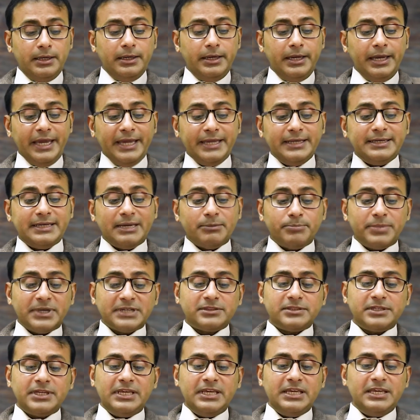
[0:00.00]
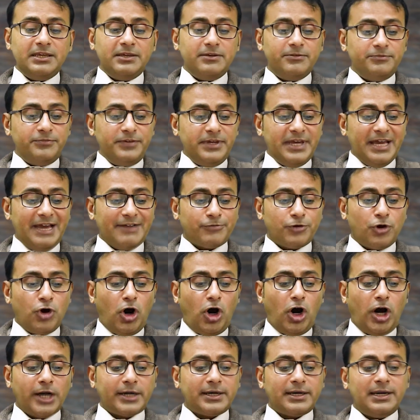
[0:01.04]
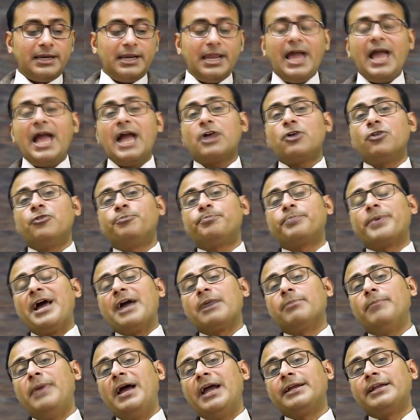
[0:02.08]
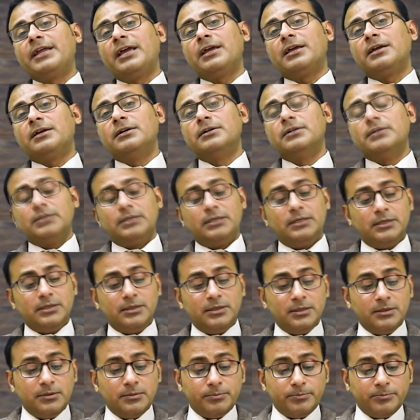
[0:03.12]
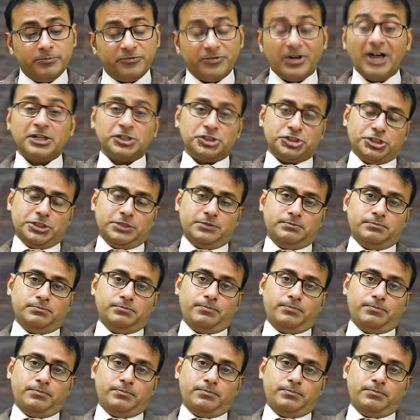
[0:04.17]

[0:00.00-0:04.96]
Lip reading: In number 3, we have got lack of pragmatic function.